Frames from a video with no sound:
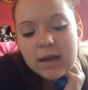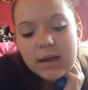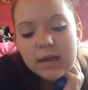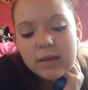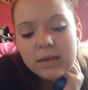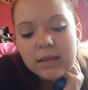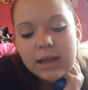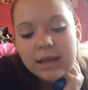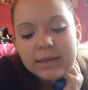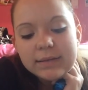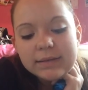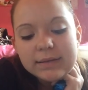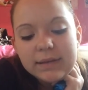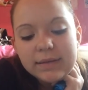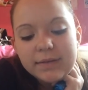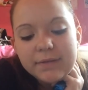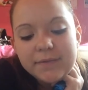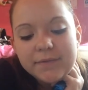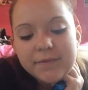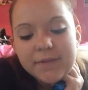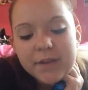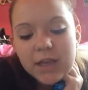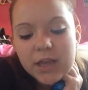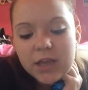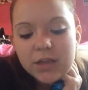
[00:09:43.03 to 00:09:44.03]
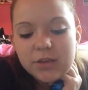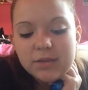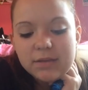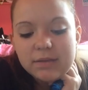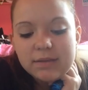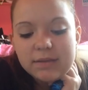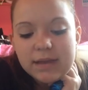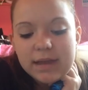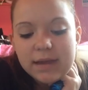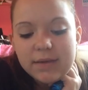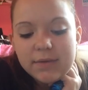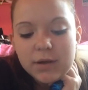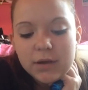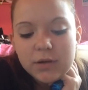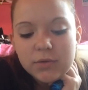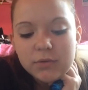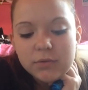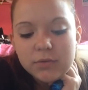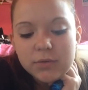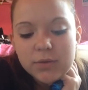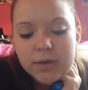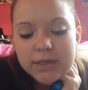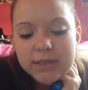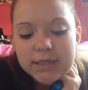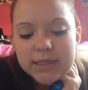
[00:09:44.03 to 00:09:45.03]
Lasting Finish
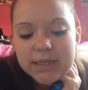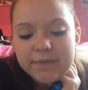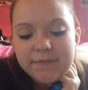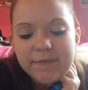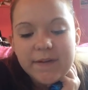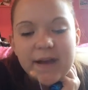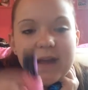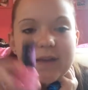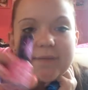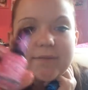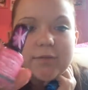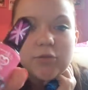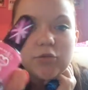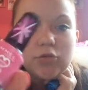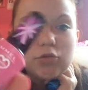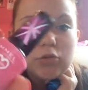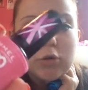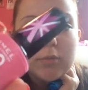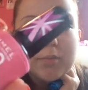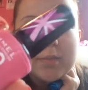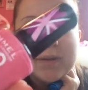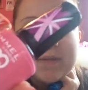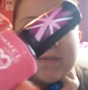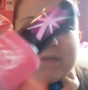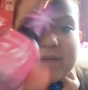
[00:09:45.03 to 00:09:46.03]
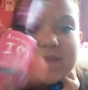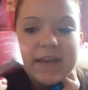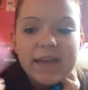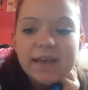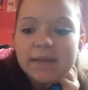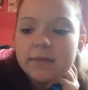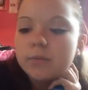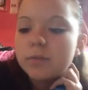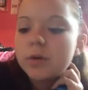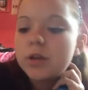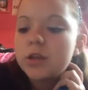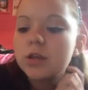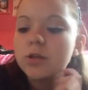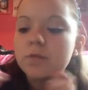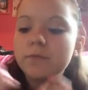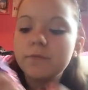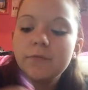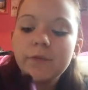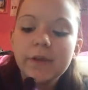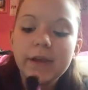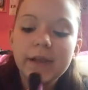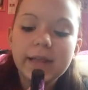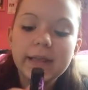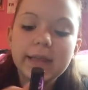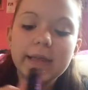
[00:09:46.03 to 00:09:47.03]
025 Strawberry Fizz, which
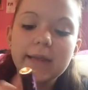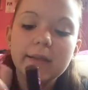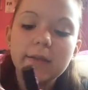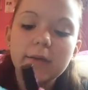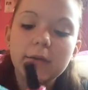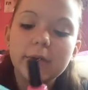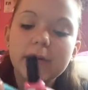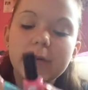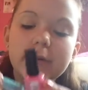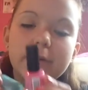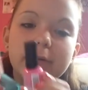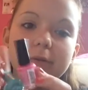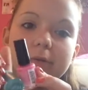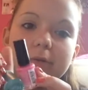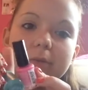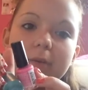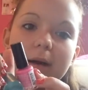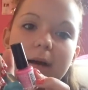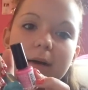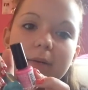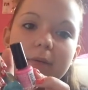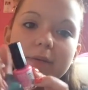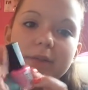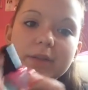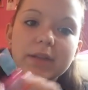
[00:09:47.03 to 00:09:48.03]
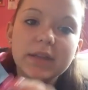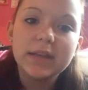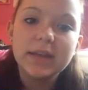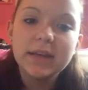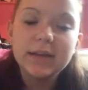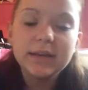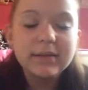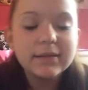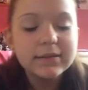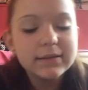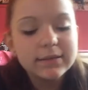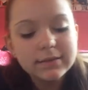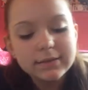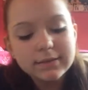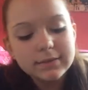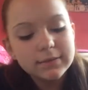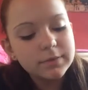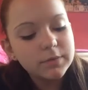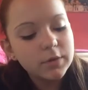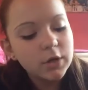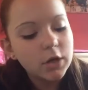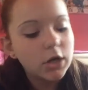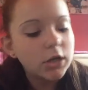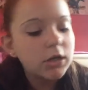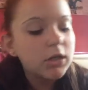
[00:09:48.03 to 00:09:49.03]
really goes well with this
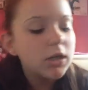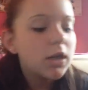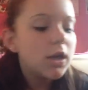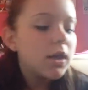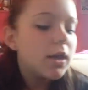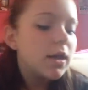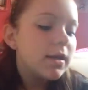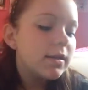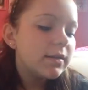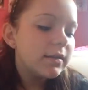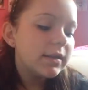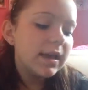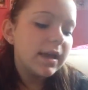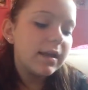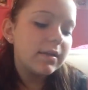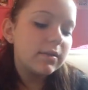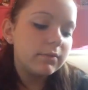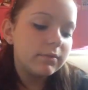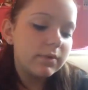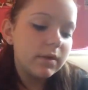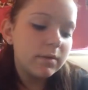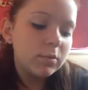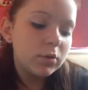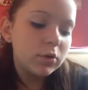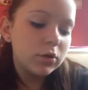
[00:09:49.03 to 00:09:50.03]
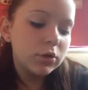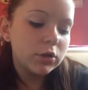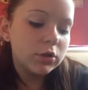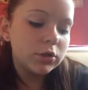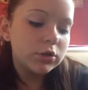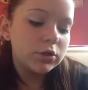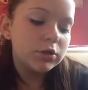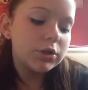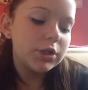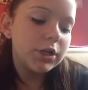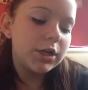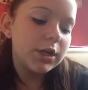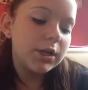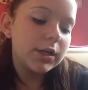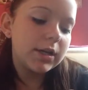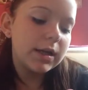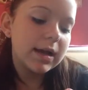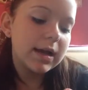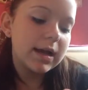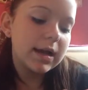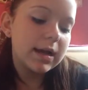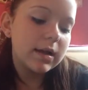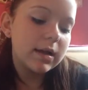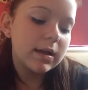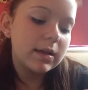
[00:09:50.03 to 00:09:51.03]
one. Then Rimmel London
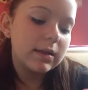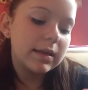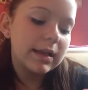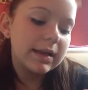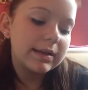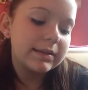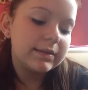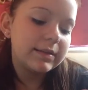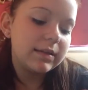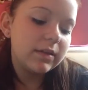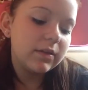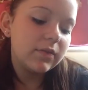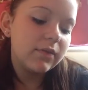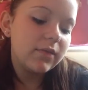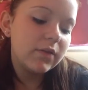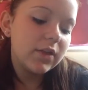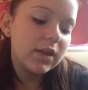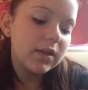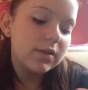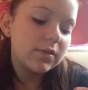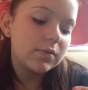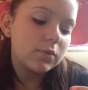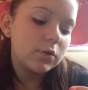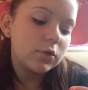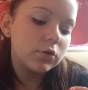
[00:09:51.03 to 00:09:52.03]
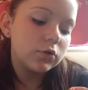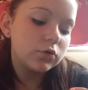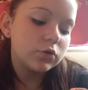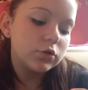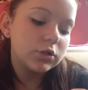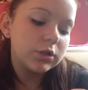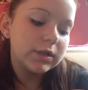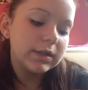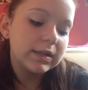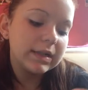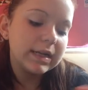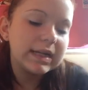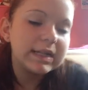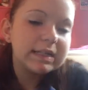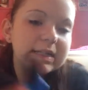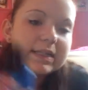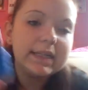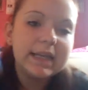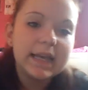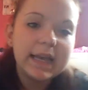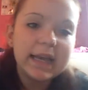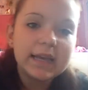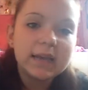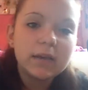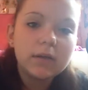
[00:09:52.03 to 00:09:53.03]
last in finish,
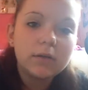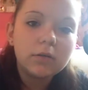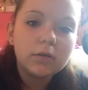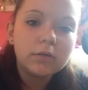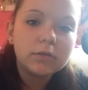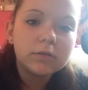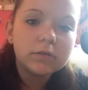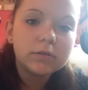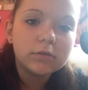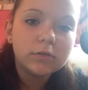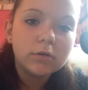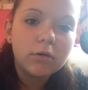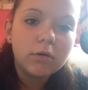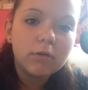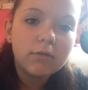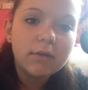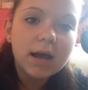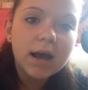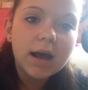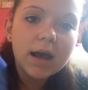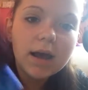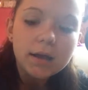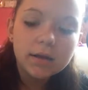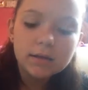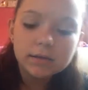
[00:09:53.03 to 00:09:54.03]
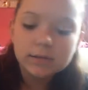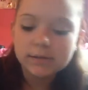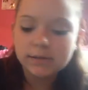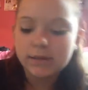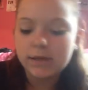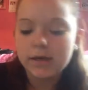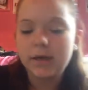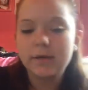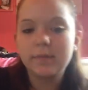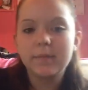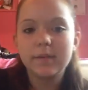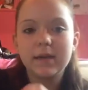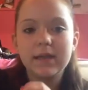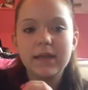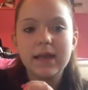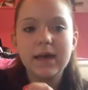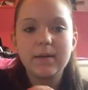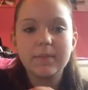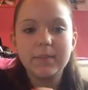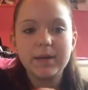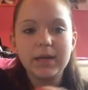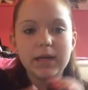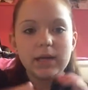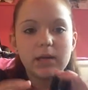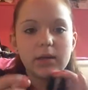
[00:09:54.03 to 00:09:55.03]
198 Azora. So, yeah,
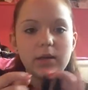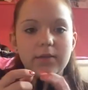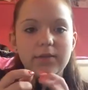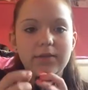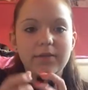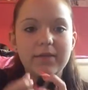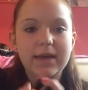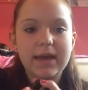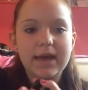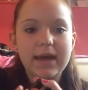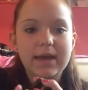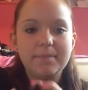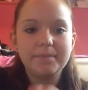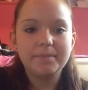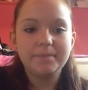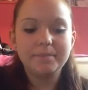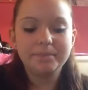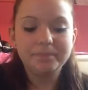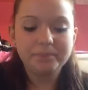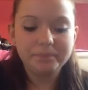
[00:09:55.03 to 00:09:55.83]
I got them.